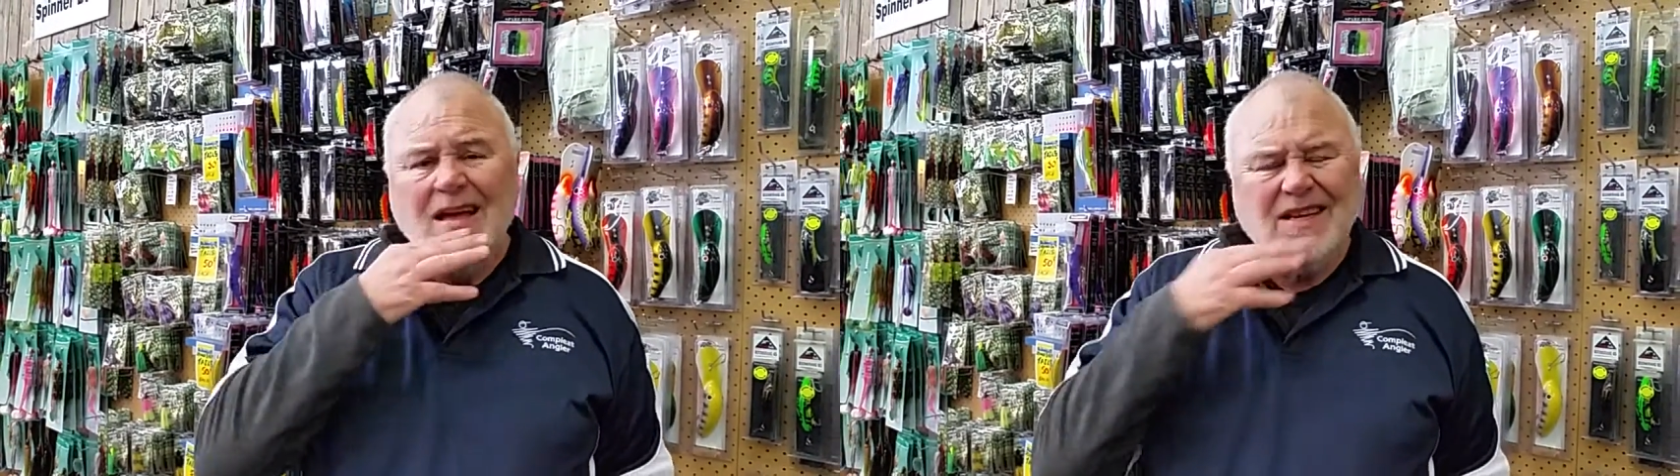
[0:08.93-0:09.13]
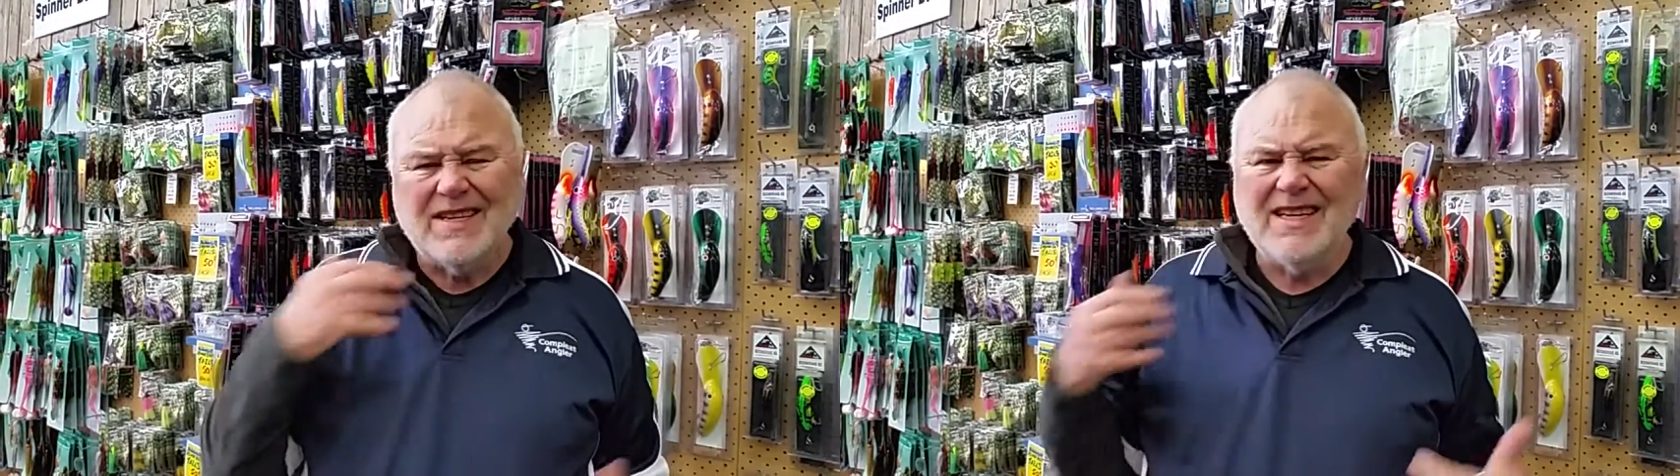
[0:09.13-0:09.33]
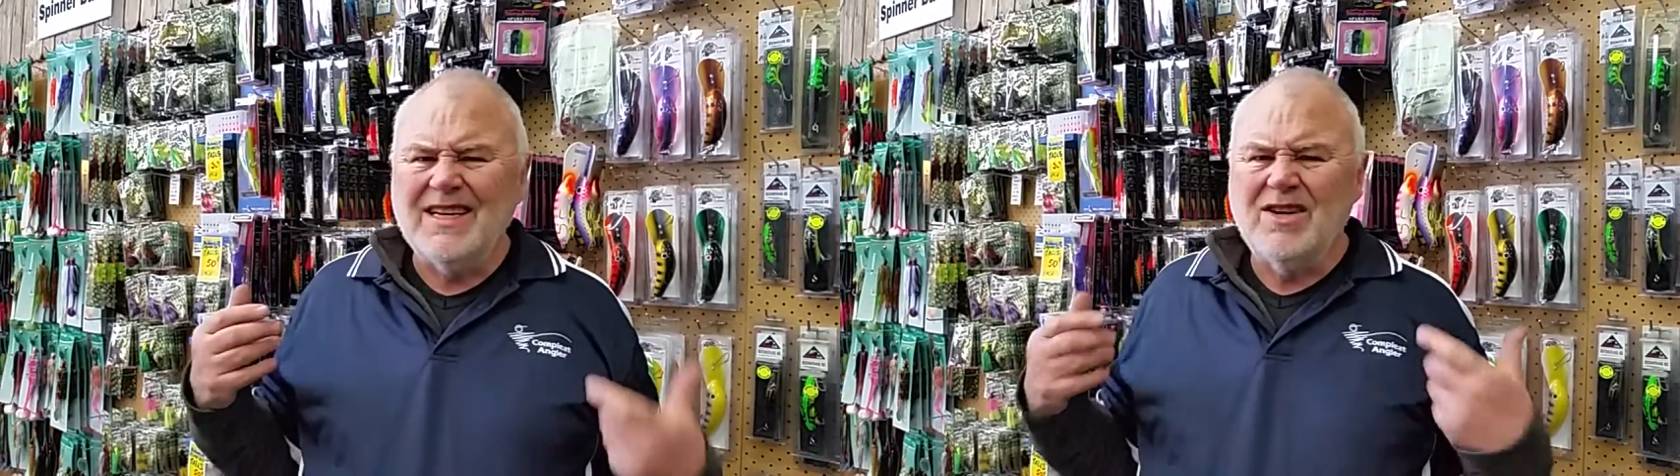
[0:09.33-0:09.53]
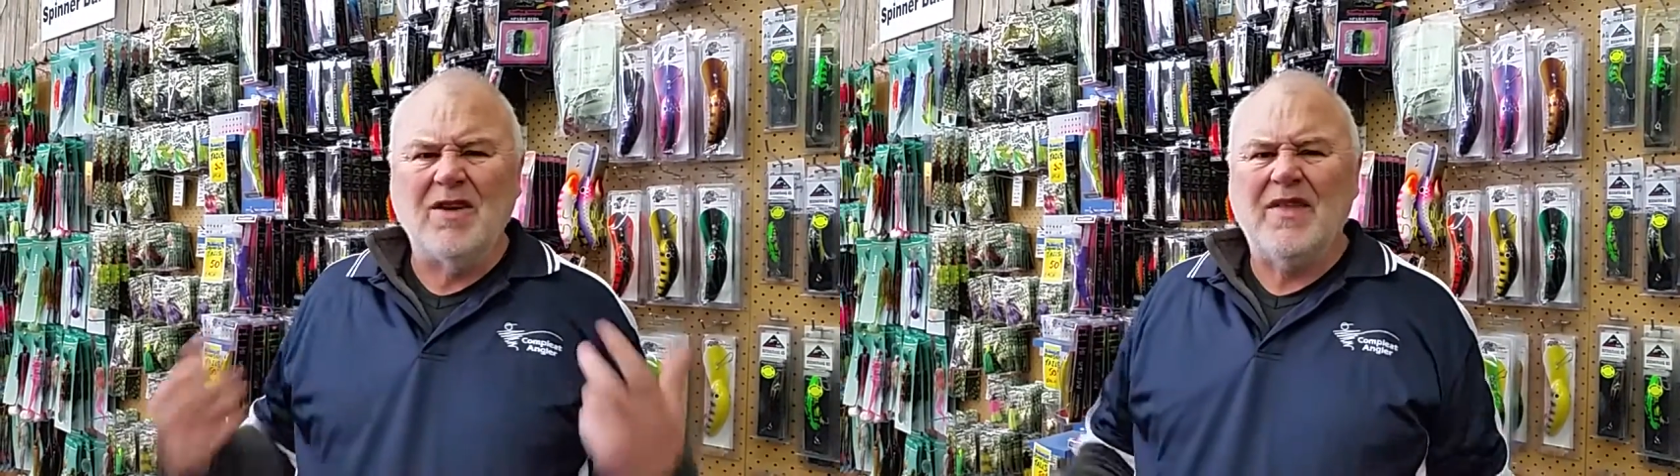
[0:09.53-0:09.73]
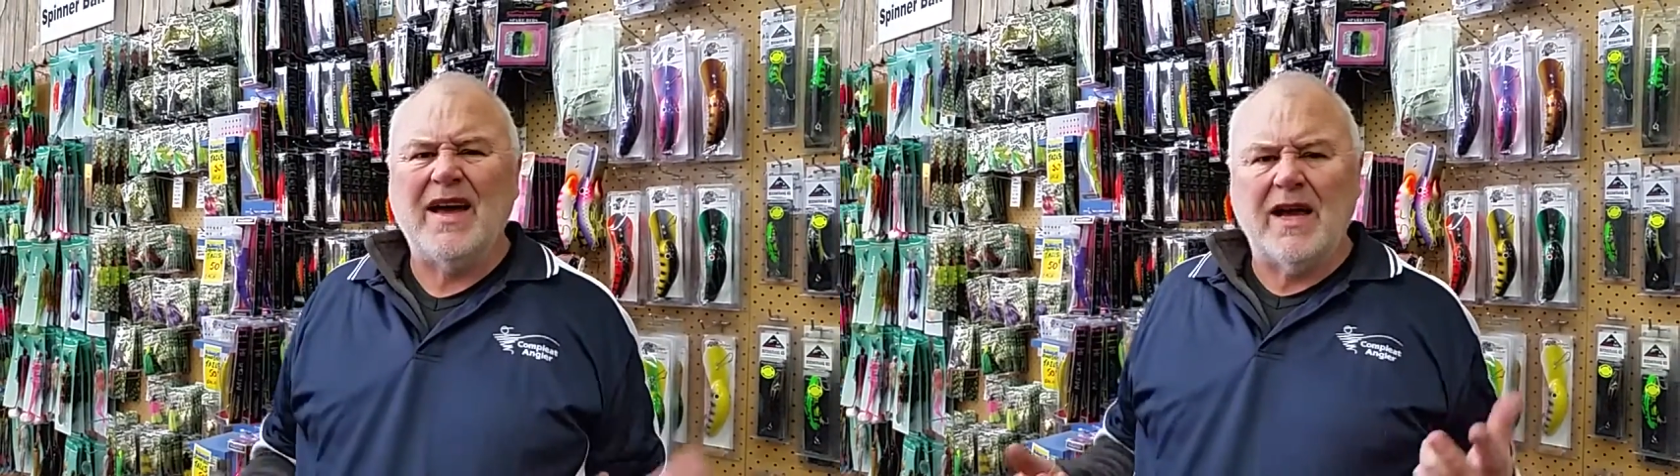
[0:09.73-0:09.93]
Certainly
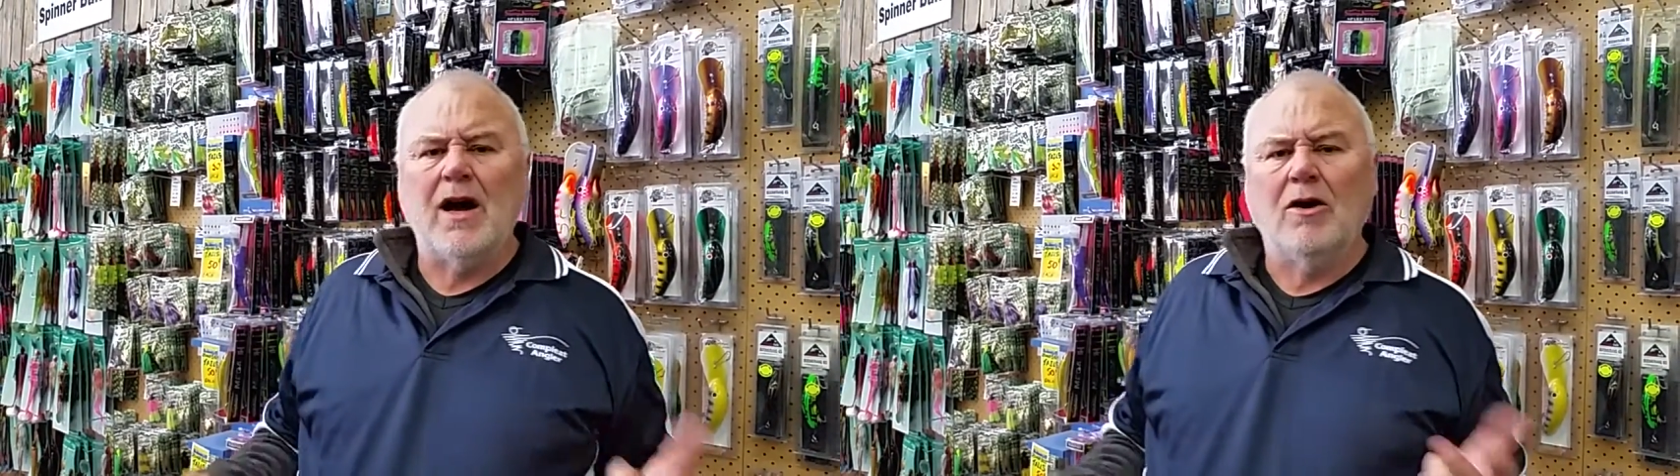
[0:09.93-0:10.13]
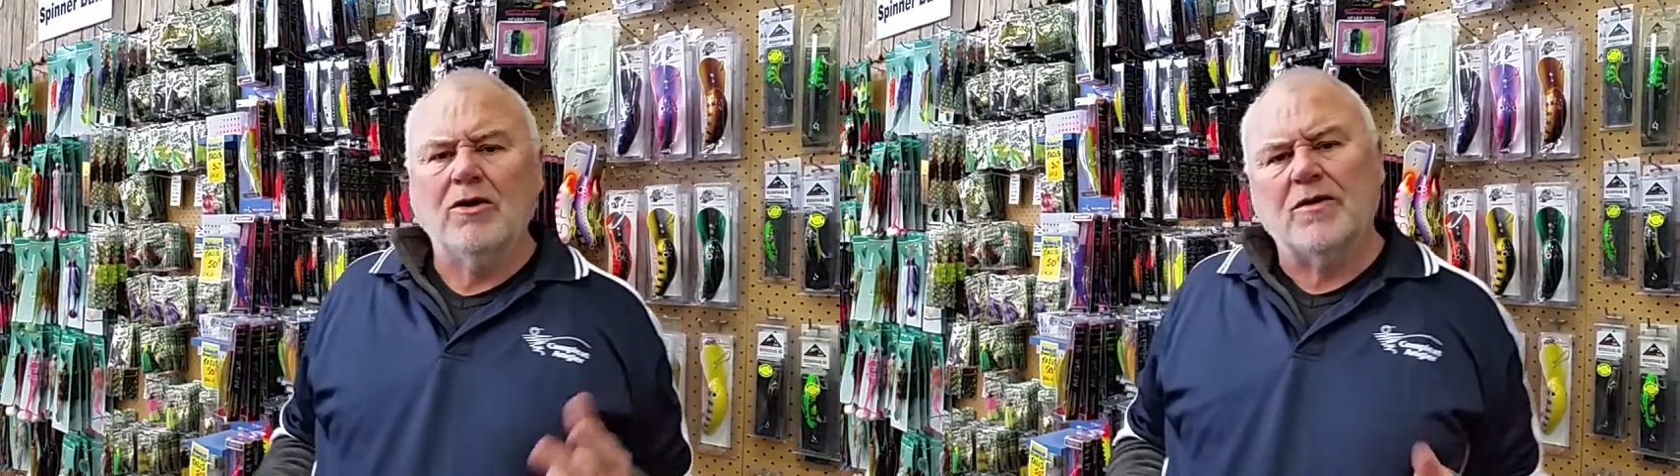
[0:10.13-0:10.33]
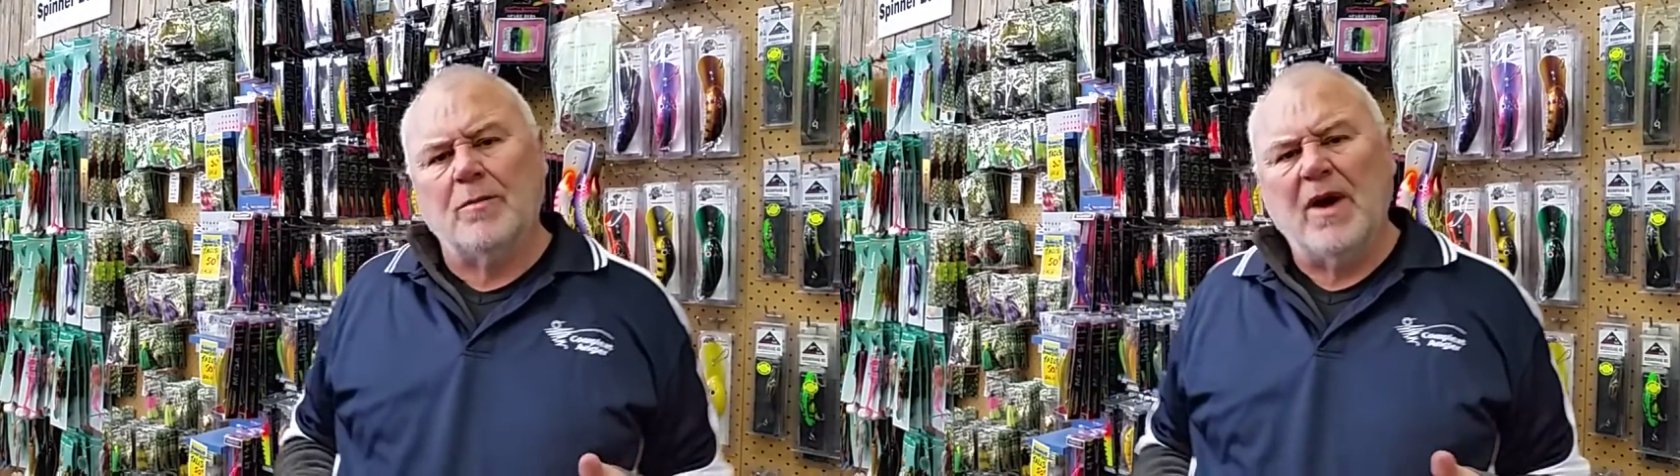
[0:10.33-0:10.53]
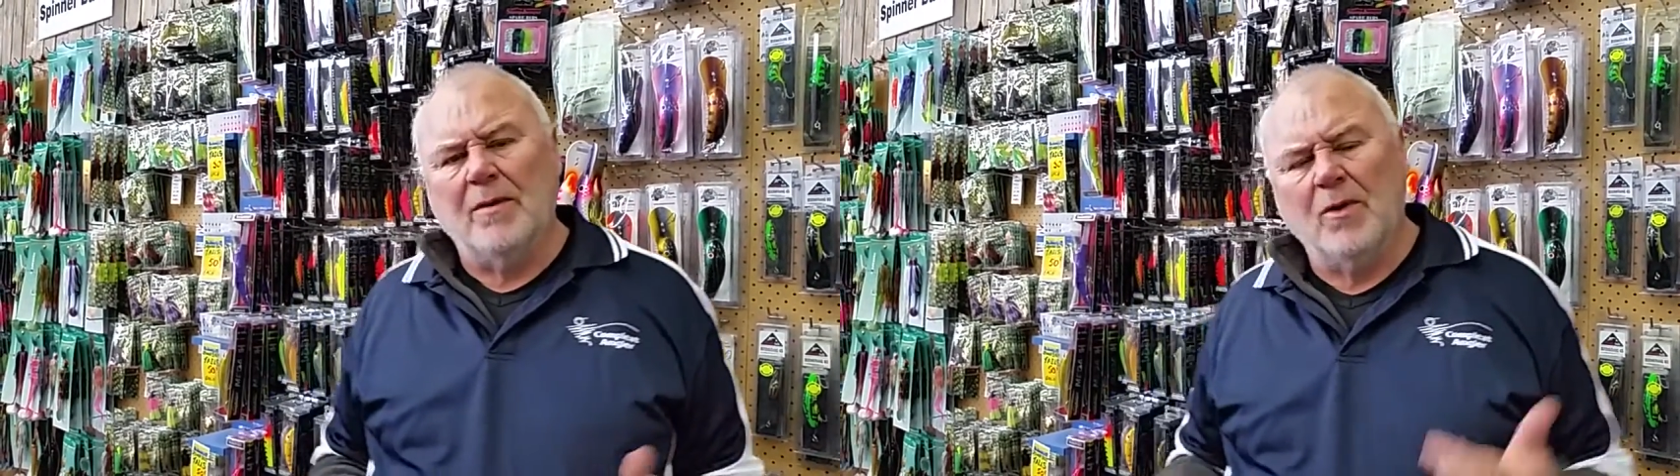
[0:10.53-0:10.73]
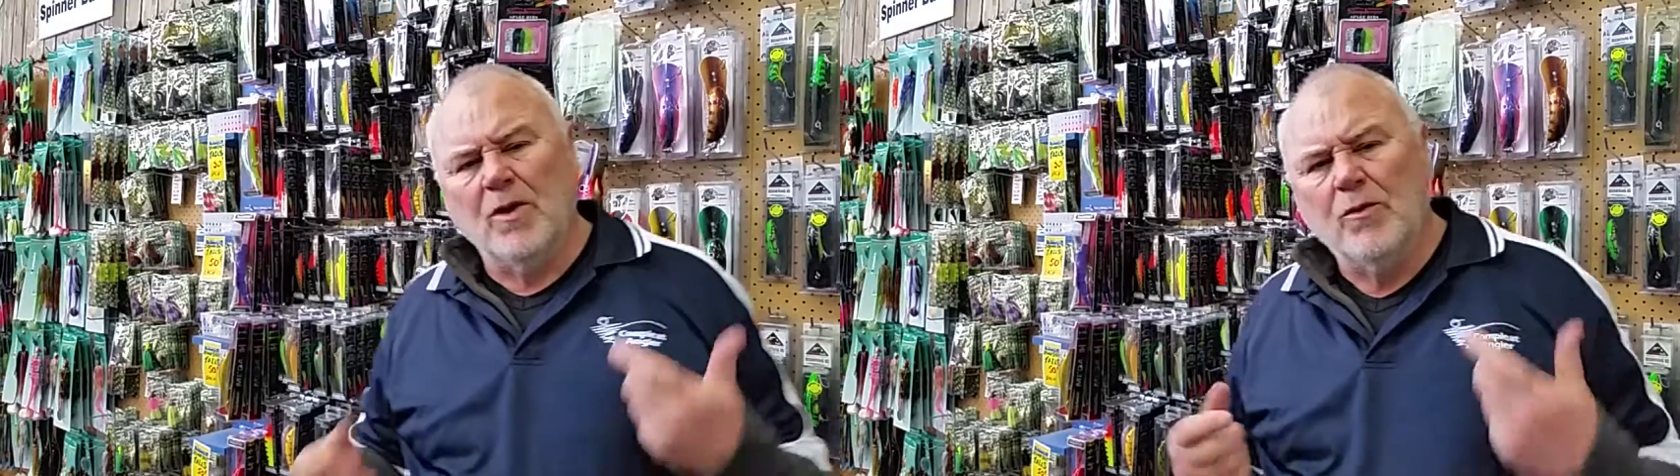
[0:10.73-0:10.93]
not that cold at the moment.